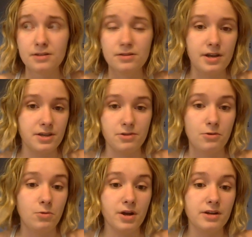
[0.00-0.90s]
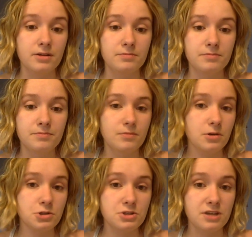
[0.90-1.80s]
like you don't want to
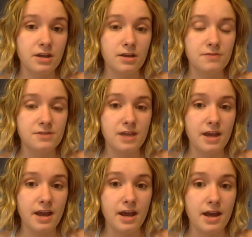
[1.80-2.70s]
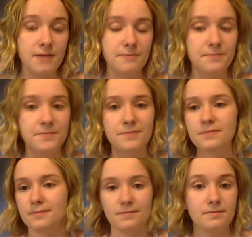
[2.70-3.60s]
hurt yourselves and
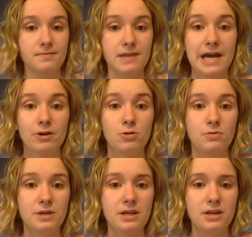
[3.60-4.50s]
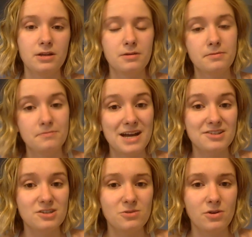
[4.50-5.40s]
I will be back
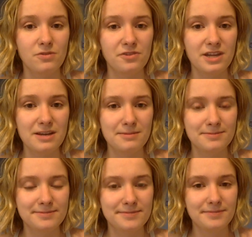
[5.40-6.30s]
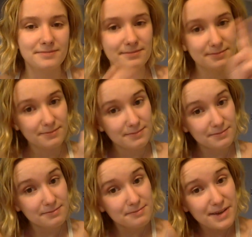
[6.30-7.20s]
soon, hopefully.
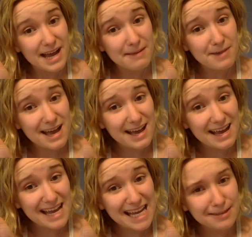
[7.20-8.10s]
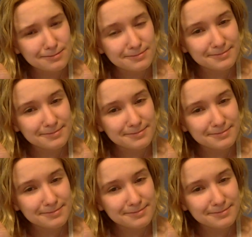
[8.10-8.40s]
Bye bye.